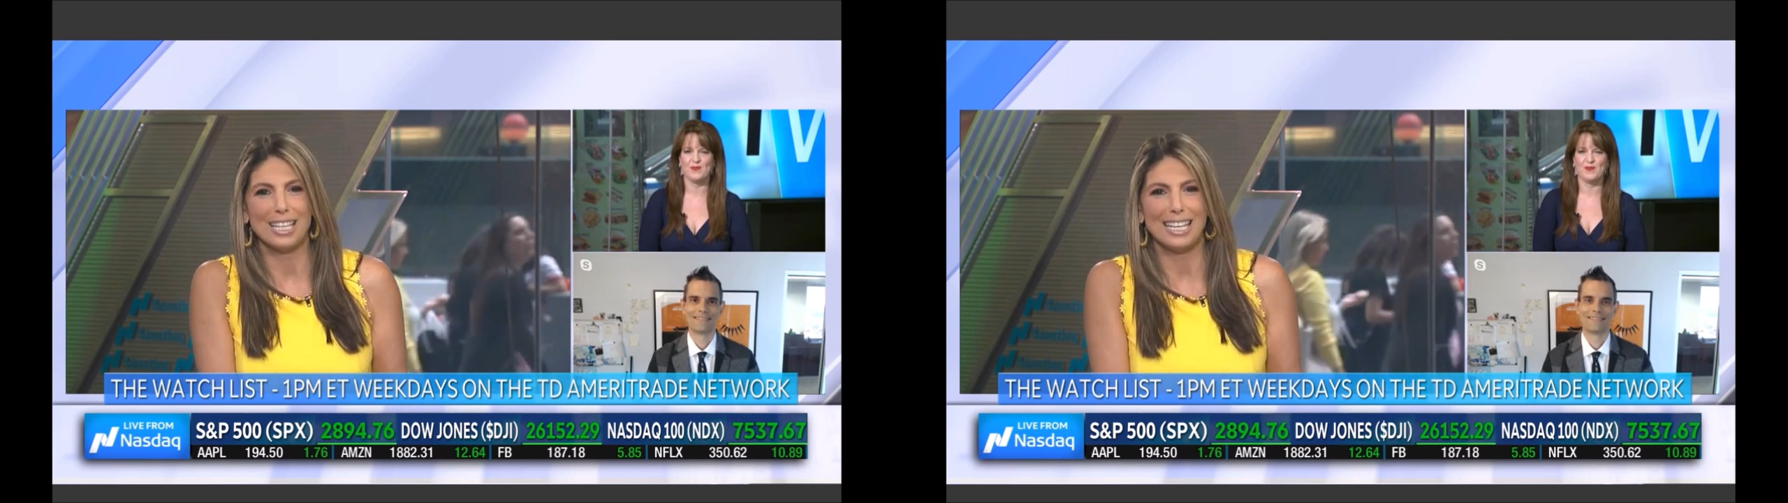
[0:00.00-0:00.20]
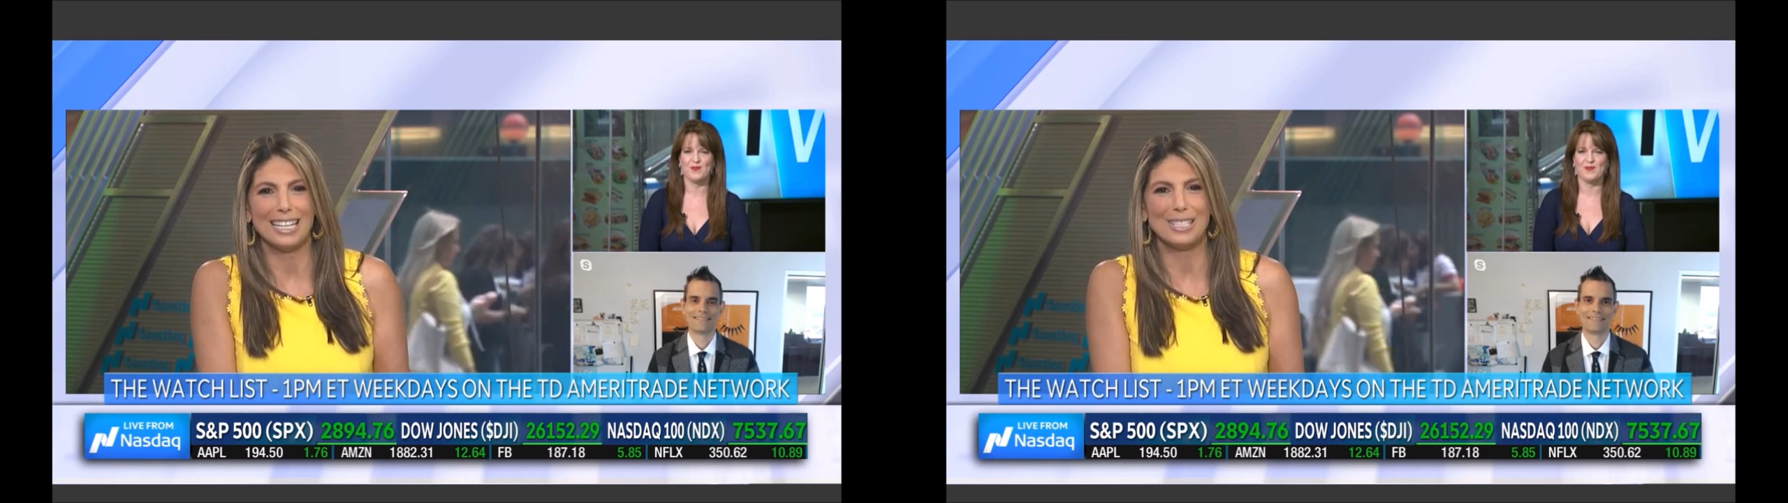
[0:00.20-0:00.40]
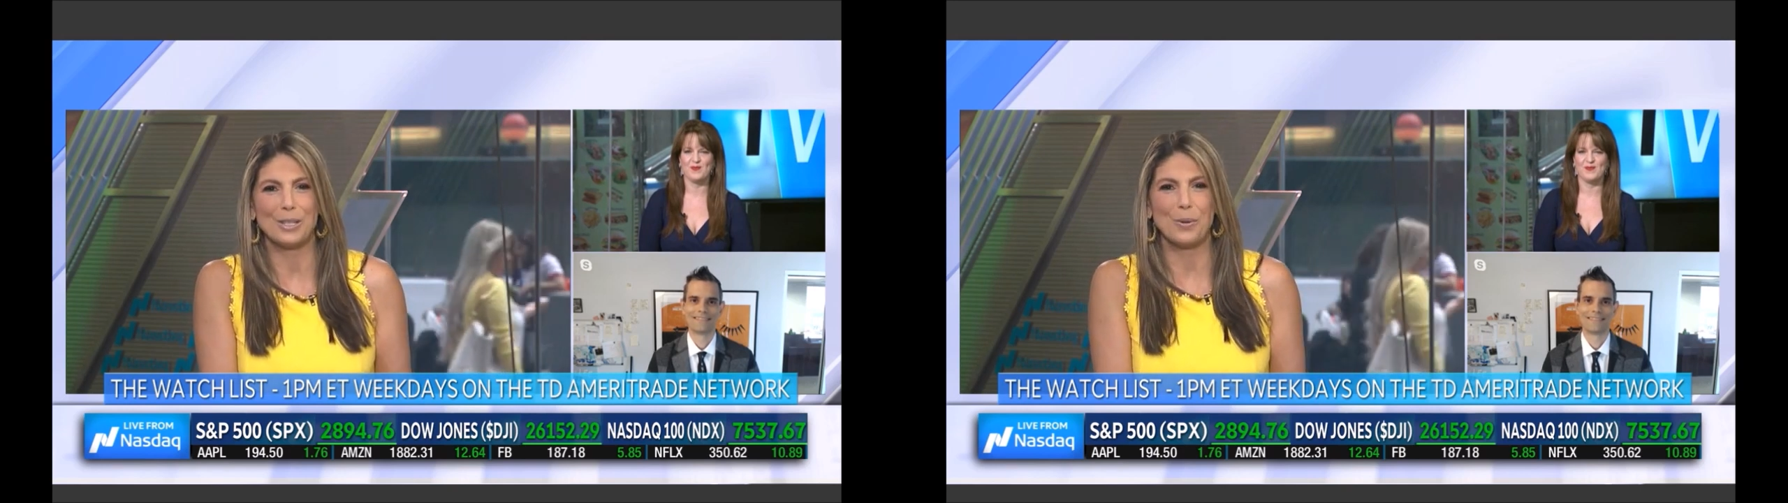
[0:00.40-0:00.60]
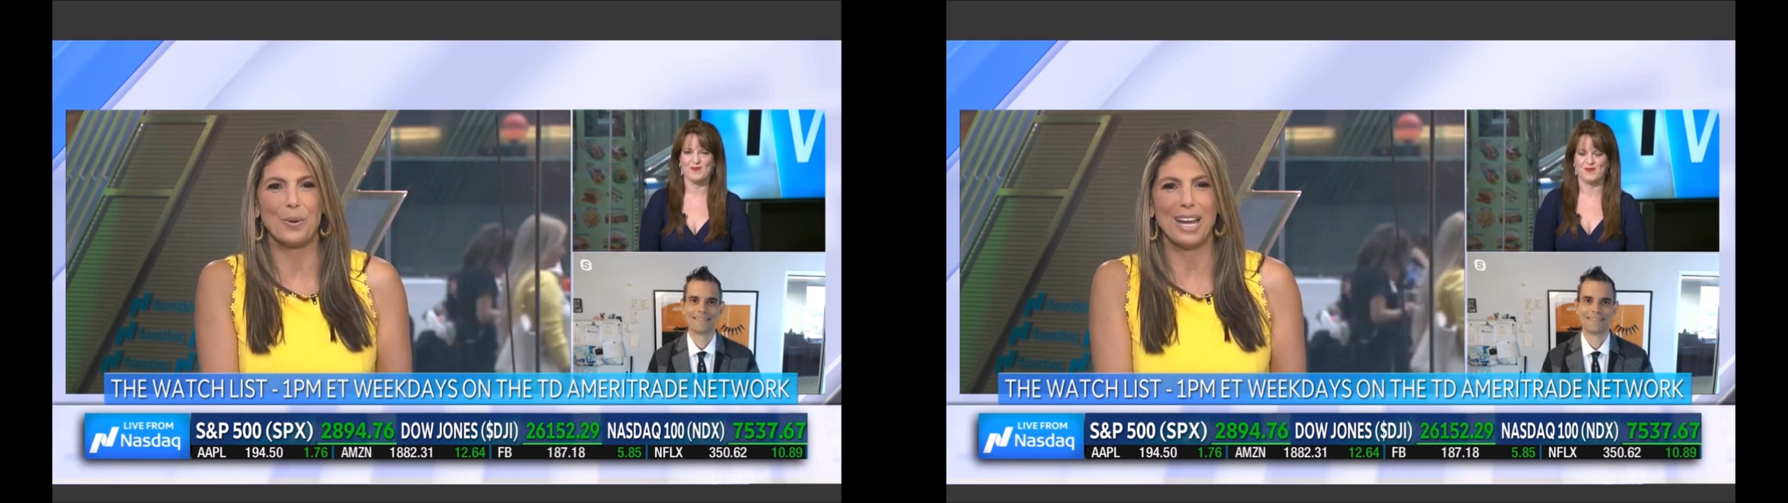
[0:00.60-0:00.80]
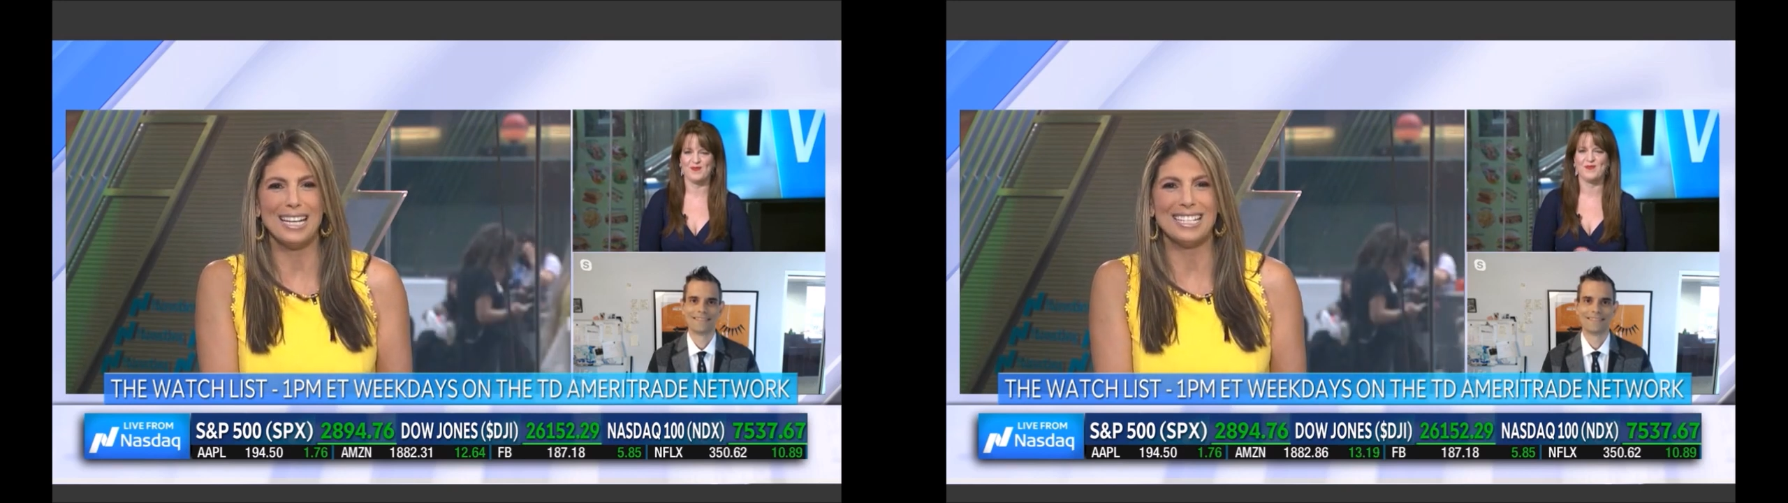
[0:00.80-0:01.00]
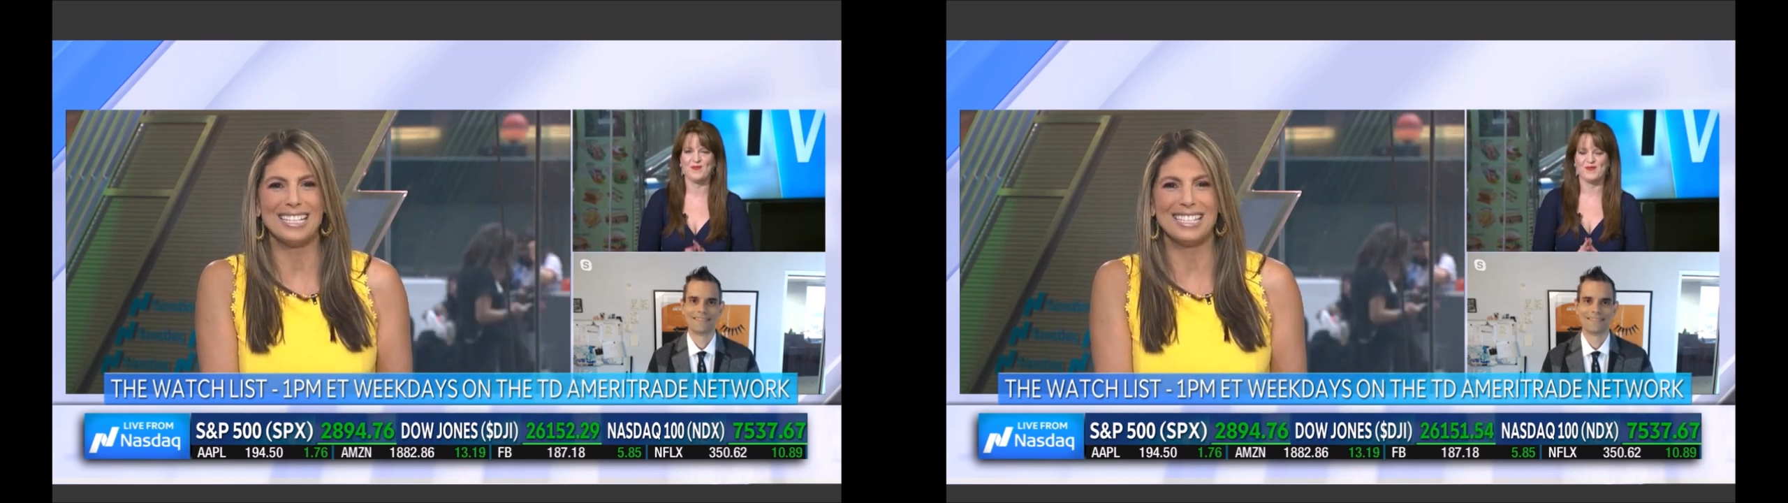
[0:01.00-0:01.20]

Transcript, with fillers: It is great to